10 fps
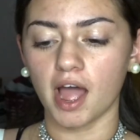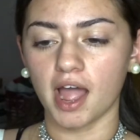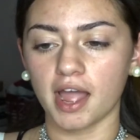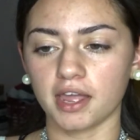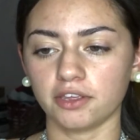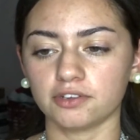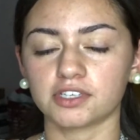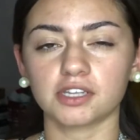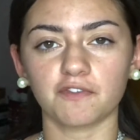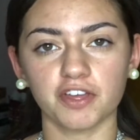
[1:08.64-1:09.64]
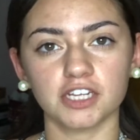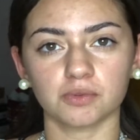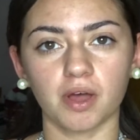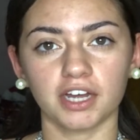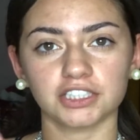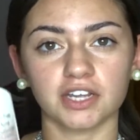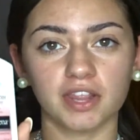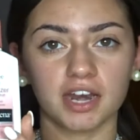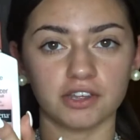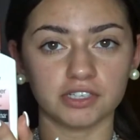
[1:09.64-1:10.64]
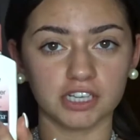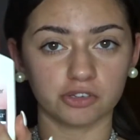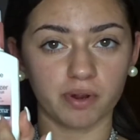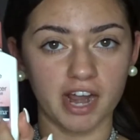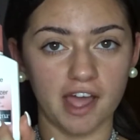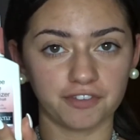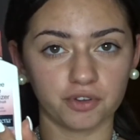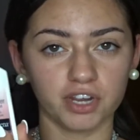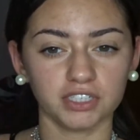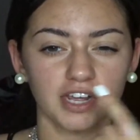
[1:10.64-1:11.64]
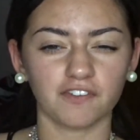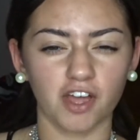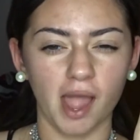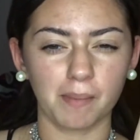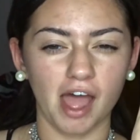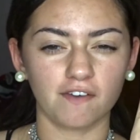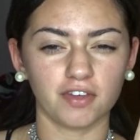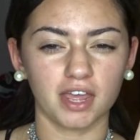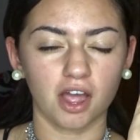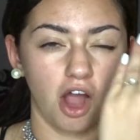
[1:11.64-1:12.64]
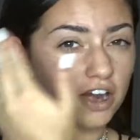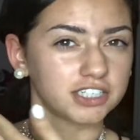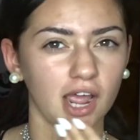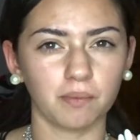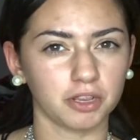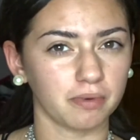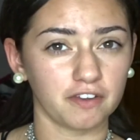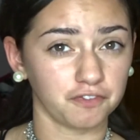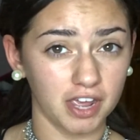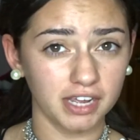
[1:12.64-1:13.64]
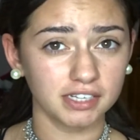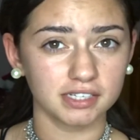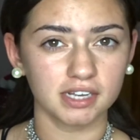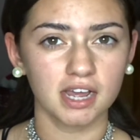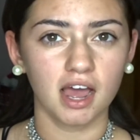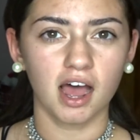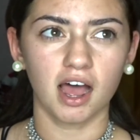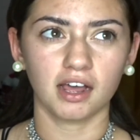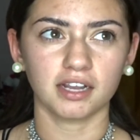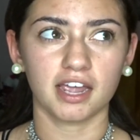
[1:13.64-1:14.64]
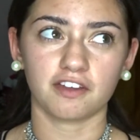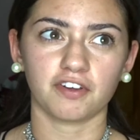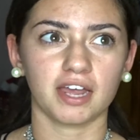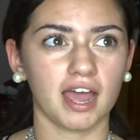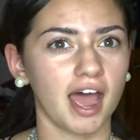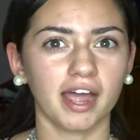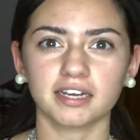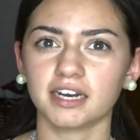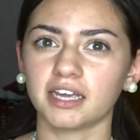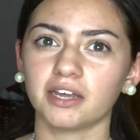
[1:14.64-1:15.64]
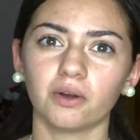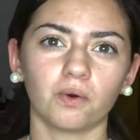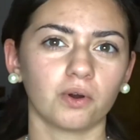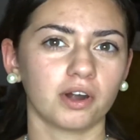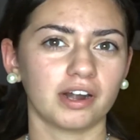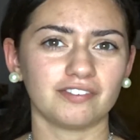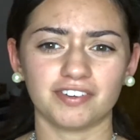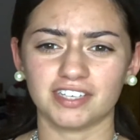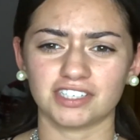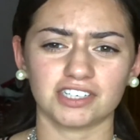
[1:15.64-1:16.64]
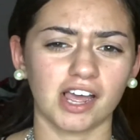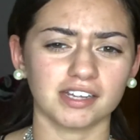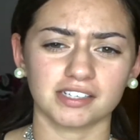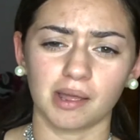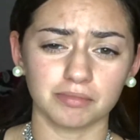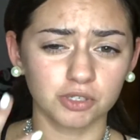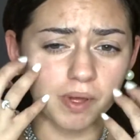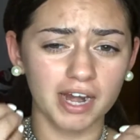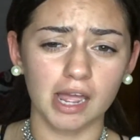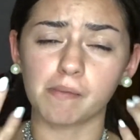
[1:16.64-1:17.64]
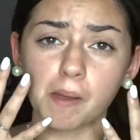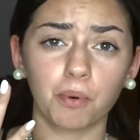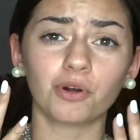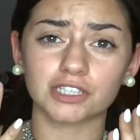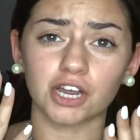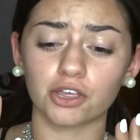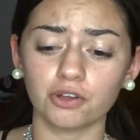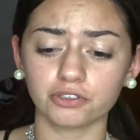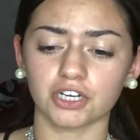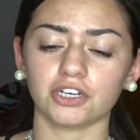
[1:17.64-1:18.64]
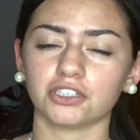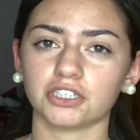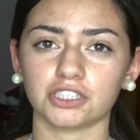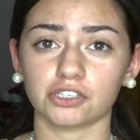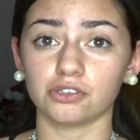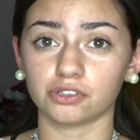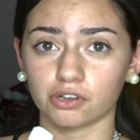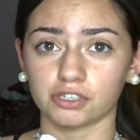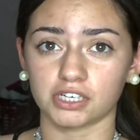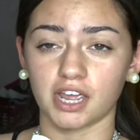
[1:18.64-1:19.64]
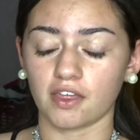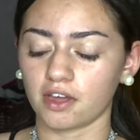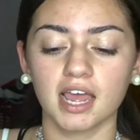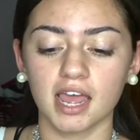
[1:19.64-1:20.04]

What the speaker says: I use the face wash and then I use this right after it if I'm having a hard time with my face. Like if I get acne or if it's just I'm sweating and my pores are huge, I usually just use those together.